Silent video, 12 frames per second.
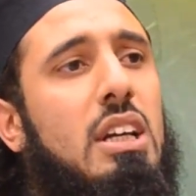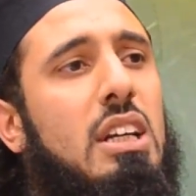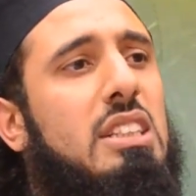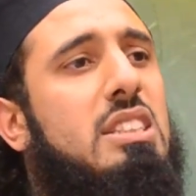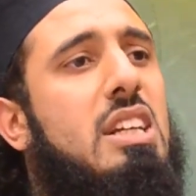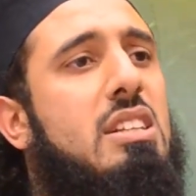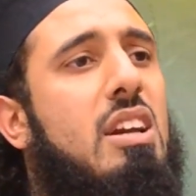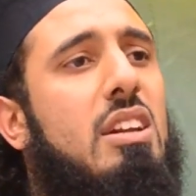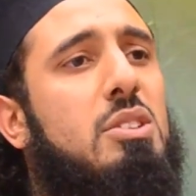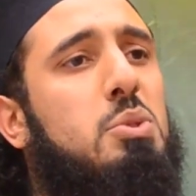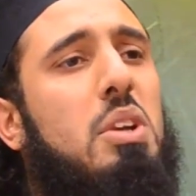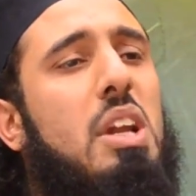He said, Ya
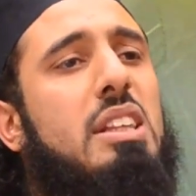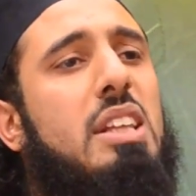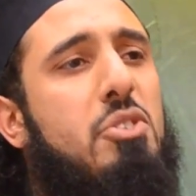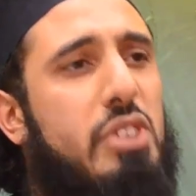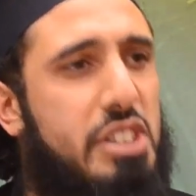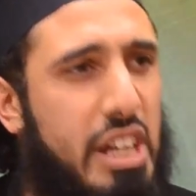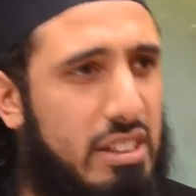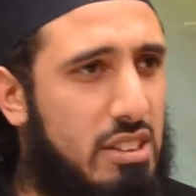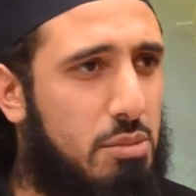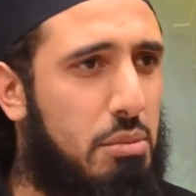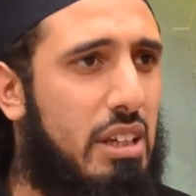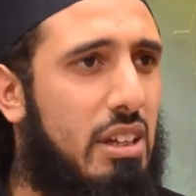Rasulullah, they
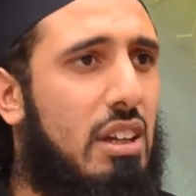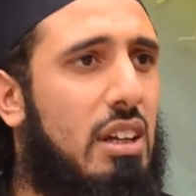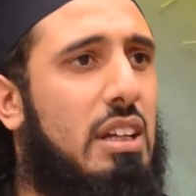rejected me.